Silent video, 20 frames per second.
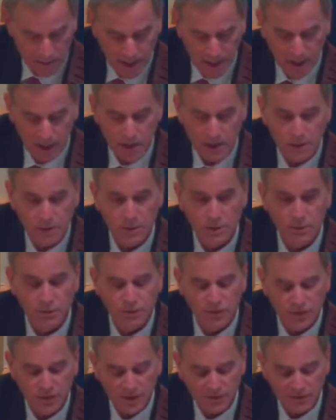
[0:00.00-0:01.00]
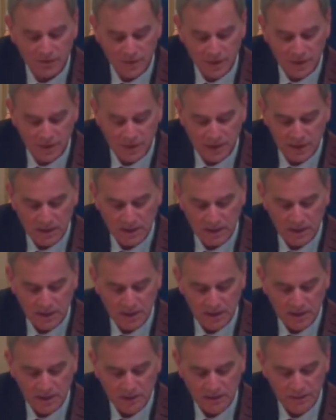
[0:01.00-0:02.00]
May all who suffer
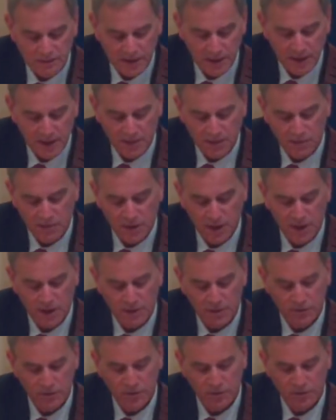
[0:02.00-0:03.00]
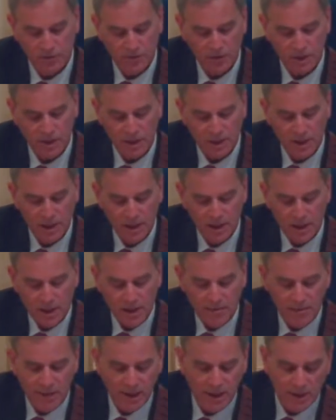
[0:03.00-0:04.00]
find solace.
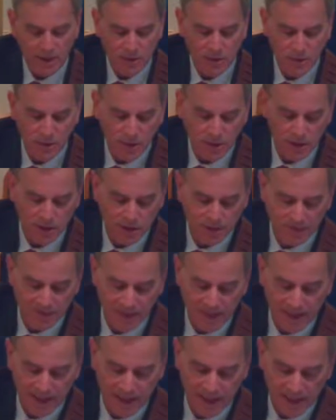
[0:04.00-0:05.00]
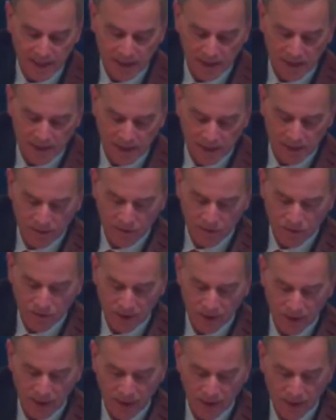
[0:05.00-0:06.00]
May all who hurt find healing on this
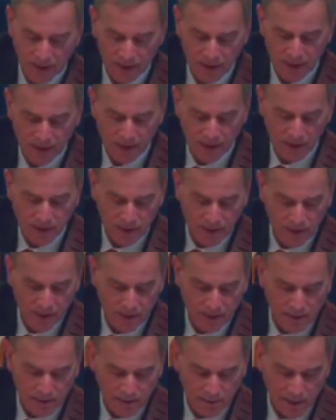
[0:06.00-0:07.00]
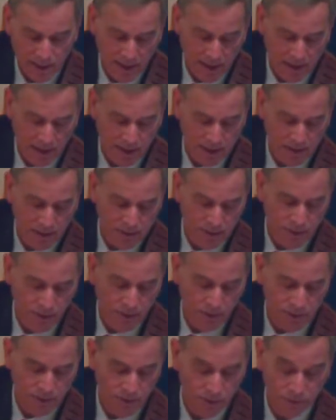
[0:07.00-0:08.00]
day. May all
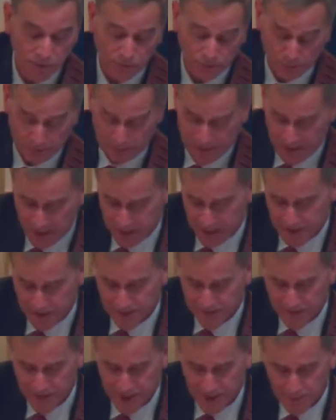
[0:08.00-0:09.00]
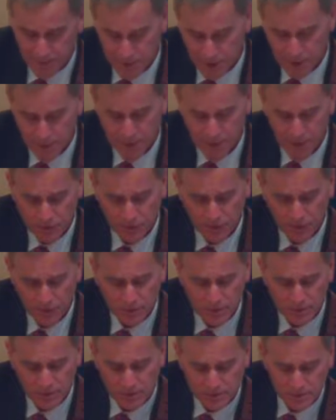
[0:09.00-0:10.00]
who despair find
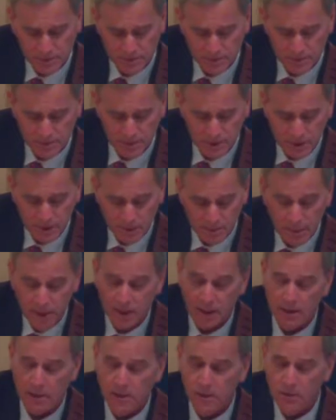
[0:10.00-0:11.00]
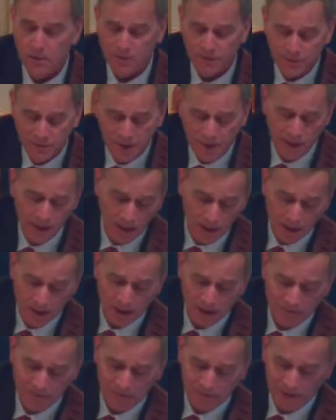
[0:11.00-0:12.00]
purpose. May all who
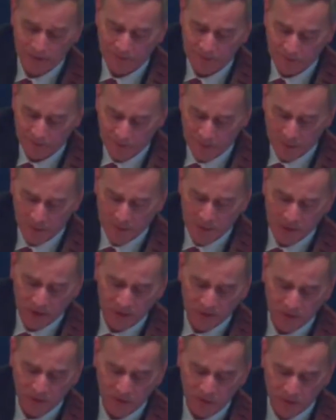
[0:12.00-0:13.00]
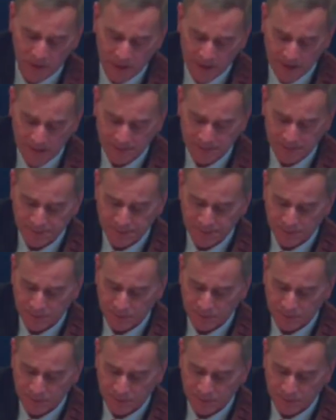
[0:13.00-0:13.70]
hunger find fulfillment on this day.